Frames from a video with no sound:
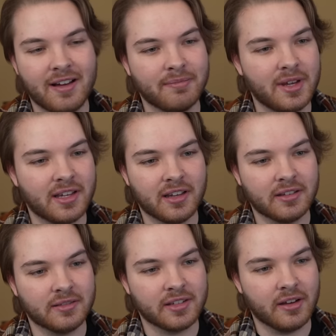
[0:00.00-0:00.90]
I'm making
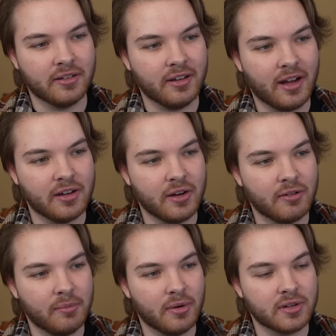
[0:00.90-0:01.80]
it sound like I know
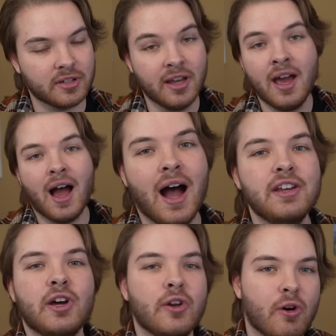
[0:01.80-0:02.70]
him personally. I
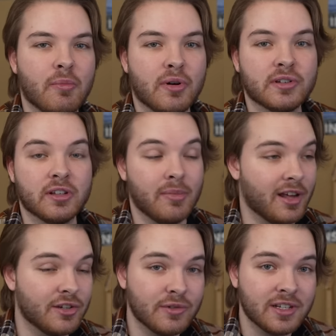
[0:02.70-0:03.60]
don't know him personally, but
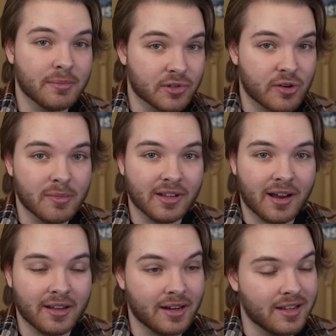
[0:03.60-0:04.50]
I do see him stream a
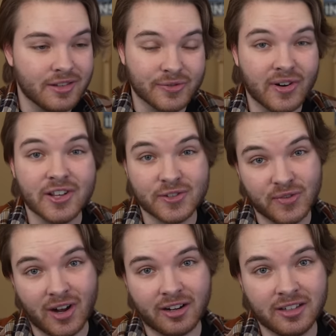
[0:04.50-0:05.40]
lot and he's funny as
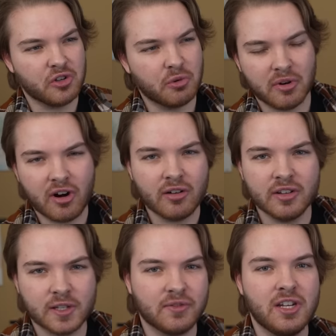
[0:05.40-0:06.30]
fuck. Also,
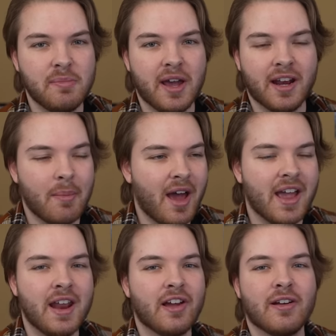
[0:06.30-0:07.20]
regardless of T-Pain, I'm not
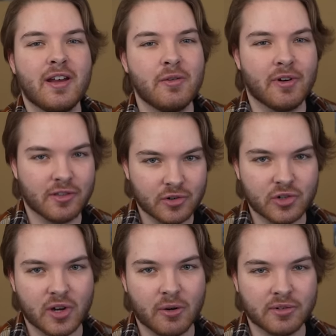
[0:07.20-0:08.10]
hating on anyone in this
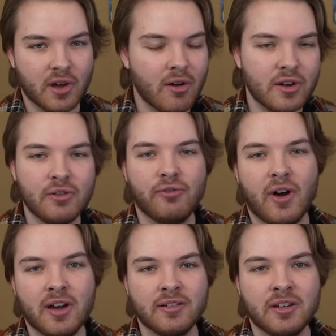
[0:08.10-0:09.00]
show. It's all good
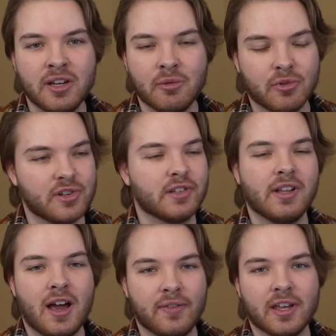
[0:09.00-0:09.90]
fun. We're just
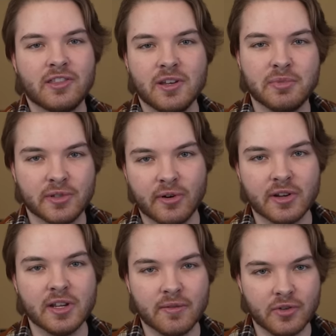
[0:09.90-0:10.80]
laughing at the
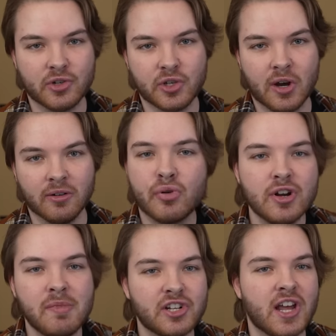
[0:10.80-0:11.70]
absurdity of the show.
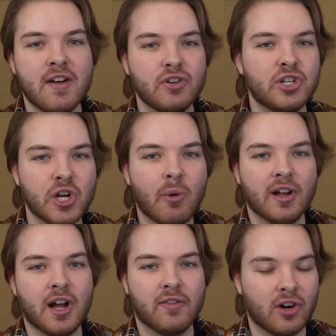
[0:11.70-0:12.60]
Pretty much every show
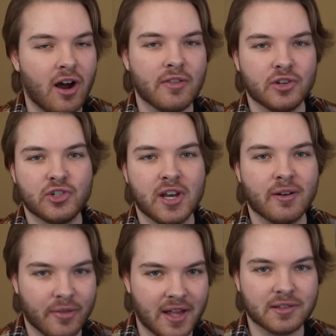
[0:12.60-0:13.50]
I cover on this
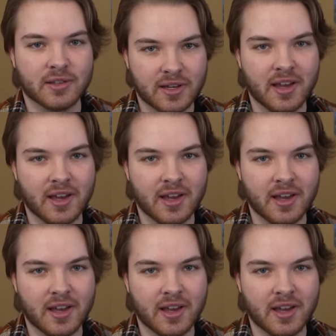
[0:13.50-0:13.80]
channel, that's the